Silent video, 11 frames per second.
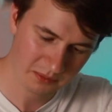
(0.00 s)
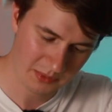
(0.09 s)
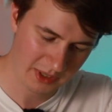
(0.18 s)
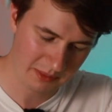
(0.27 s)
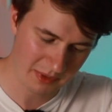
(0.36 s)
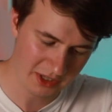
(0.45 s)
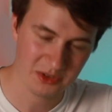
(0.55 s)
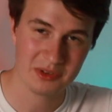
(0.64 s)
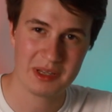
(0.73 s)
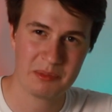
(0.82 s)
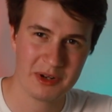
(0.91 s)
pretty much. So
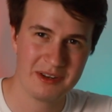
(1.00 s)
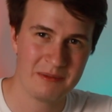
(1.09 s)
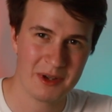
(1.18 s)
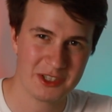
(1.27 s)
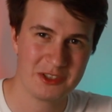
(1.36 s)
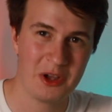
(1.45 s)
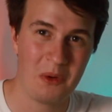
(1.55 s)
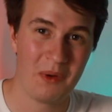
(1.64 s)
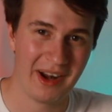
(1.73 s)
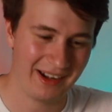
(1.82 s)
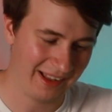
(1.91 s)
they pretty much know
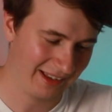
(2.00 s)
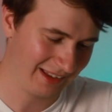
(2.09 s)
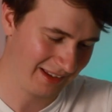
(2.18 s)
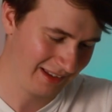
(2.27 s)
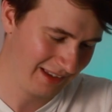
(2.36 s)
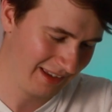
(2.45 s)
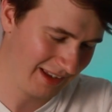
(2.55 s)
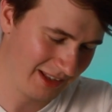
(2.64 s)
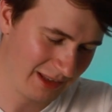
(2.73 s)
what I like in the